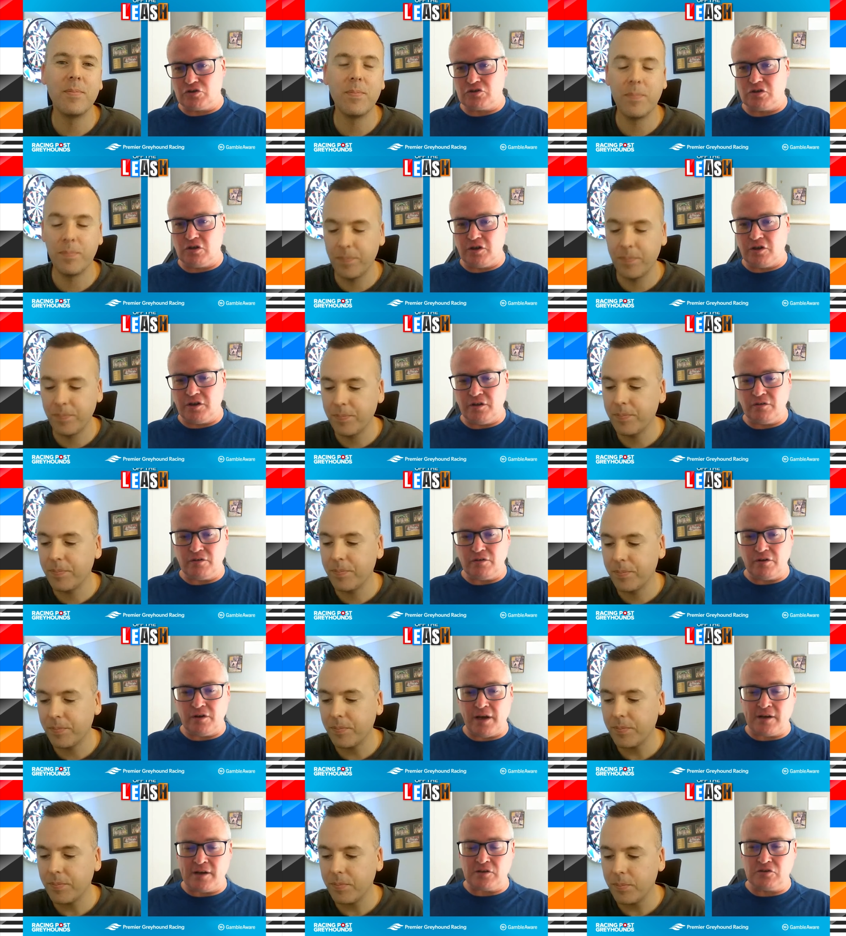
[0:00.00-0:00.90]
Speaker 1: jostling
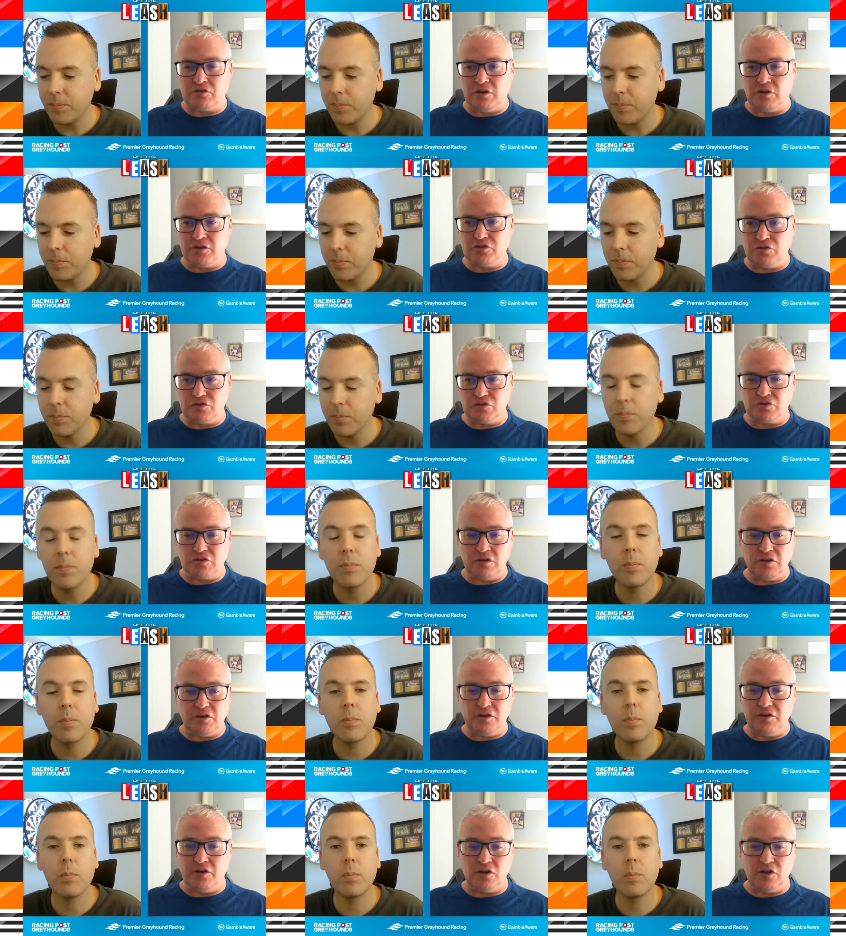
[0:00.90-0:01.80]
than outside
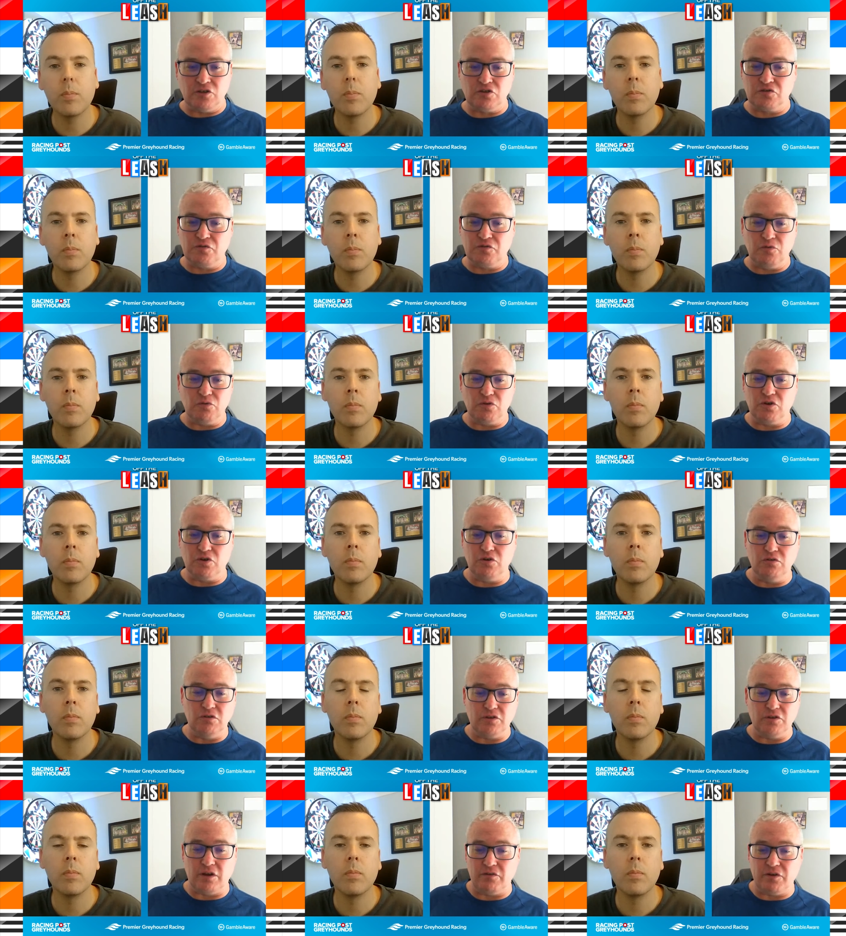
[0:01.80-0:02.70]
jostling, and I just thought
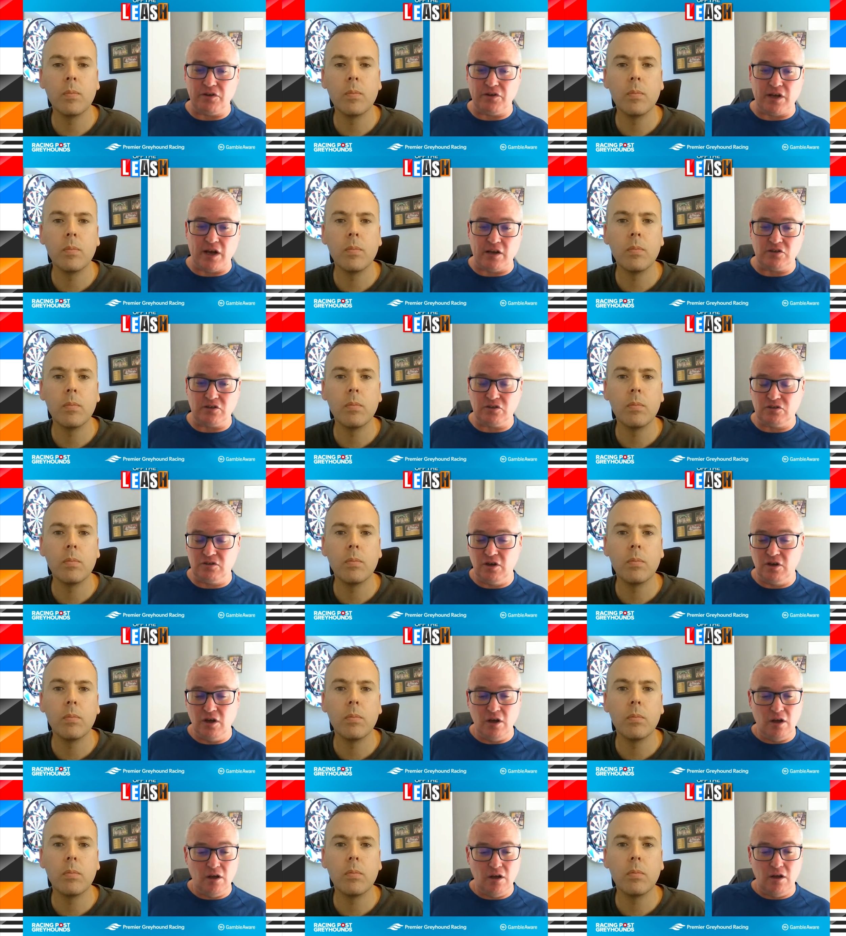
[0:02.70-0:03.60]
Kuladeri
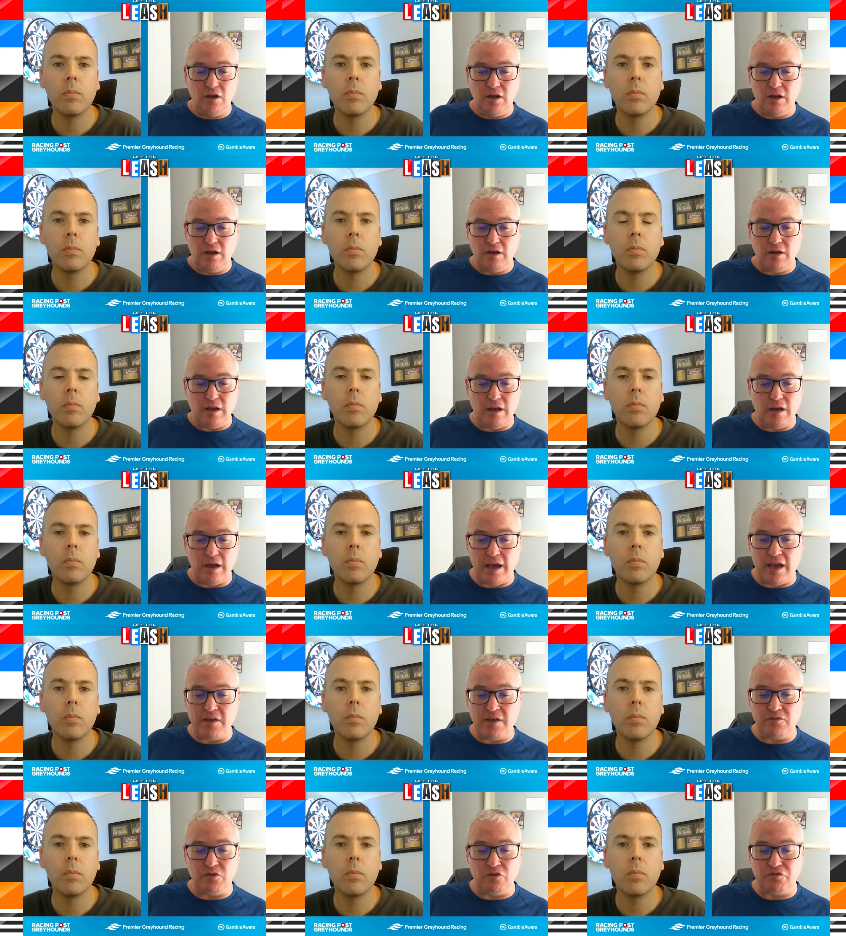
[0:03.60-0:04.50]
Dust
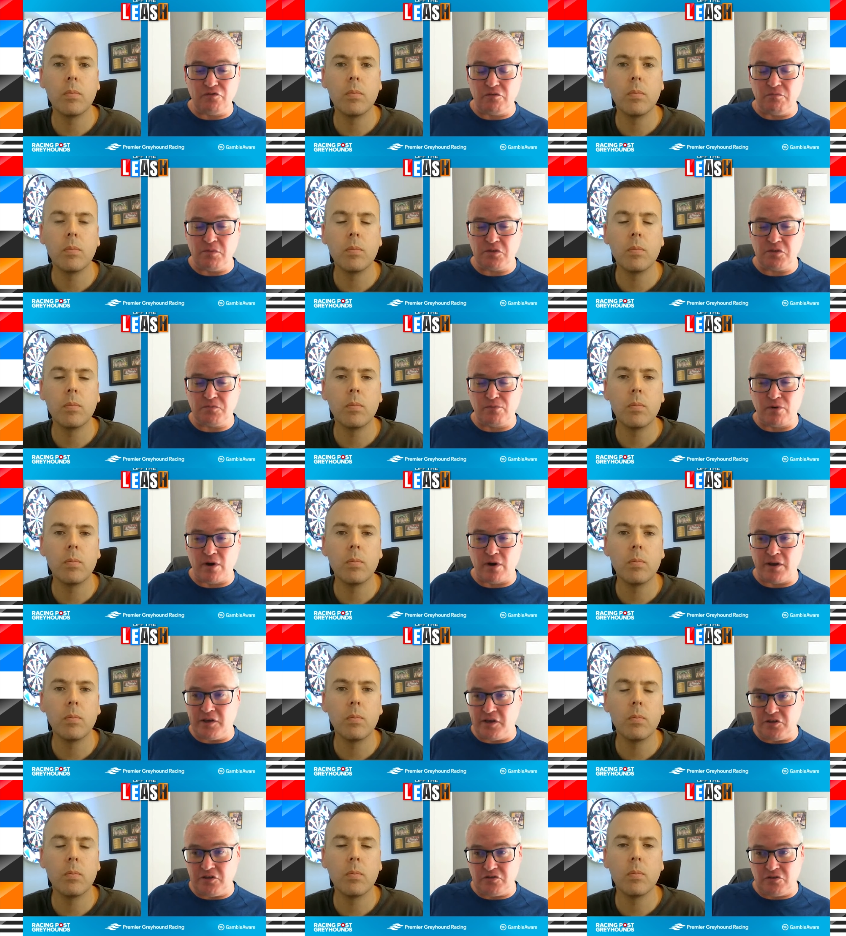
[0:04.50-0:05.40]
even off a missed
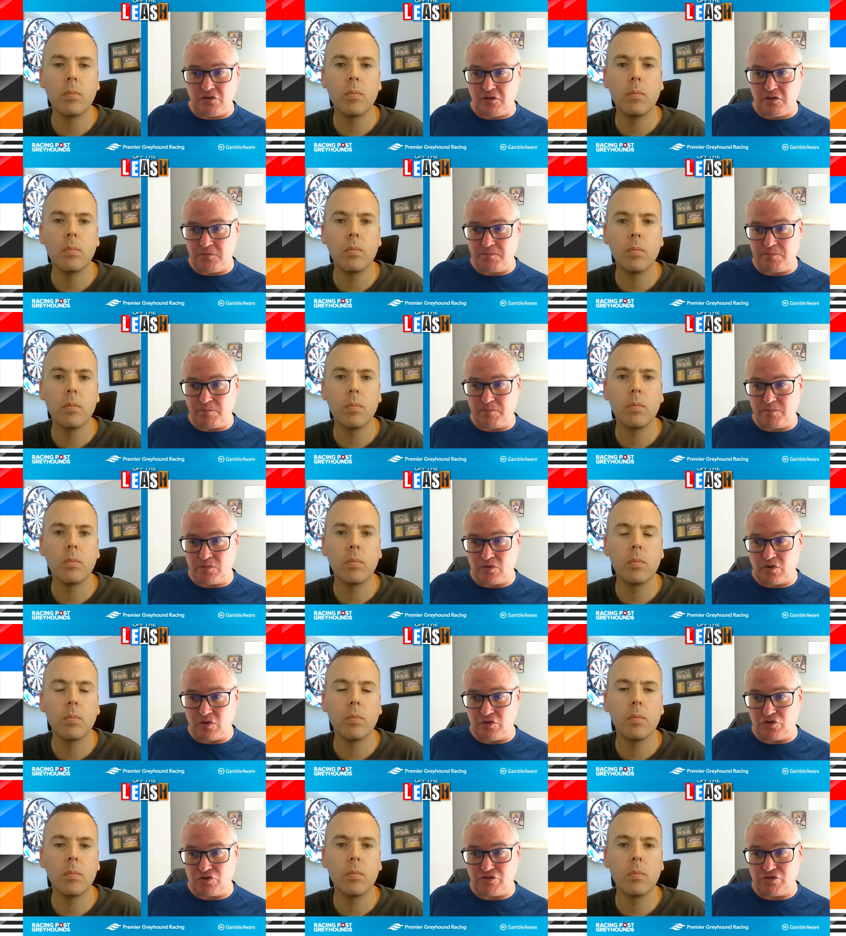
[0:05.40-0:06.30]
break, he's going to
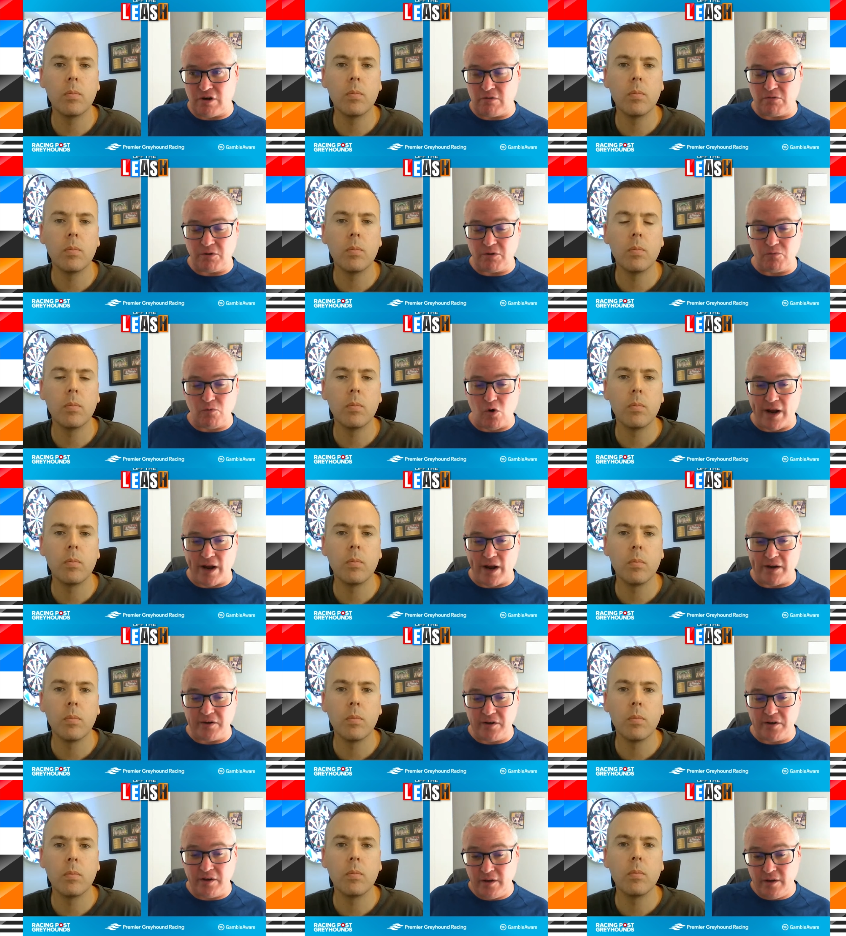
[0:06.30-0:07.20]
control the
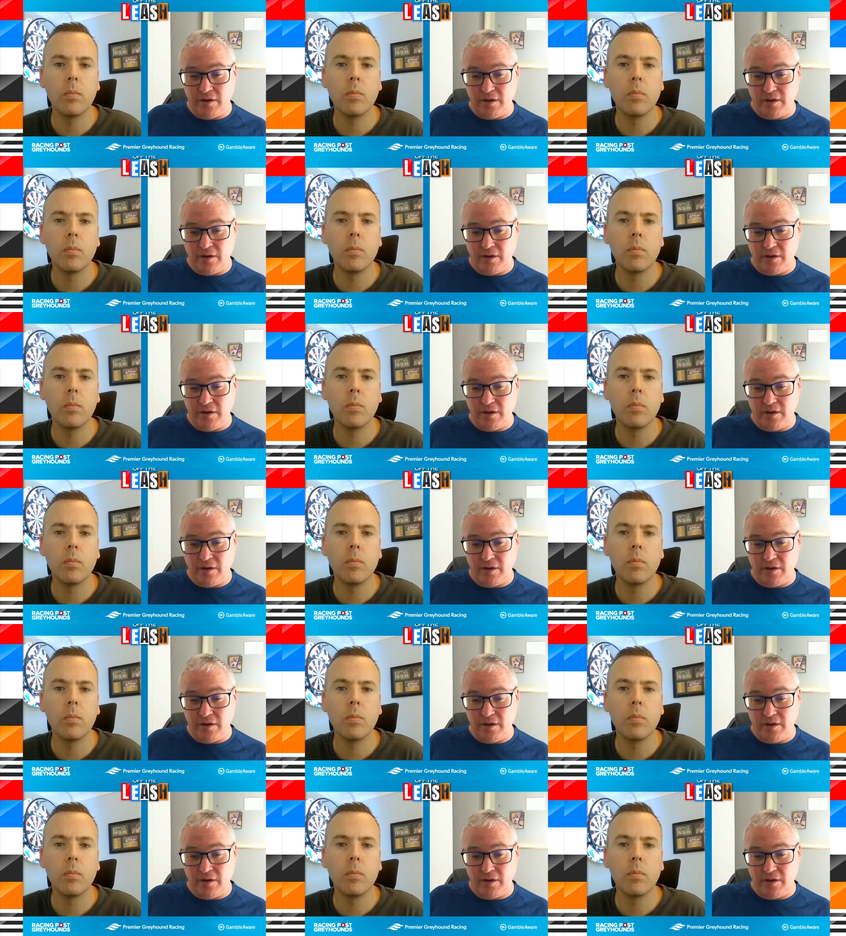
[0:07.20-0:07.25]
wide.